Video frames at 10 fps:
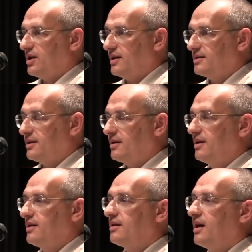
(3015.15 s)
I start
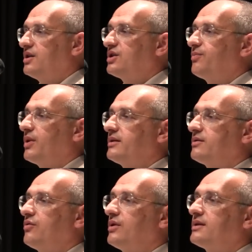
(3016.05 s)
to pray, I wish
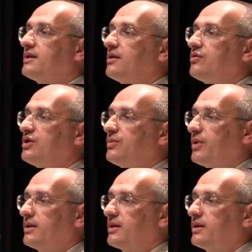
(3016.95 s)
happiness,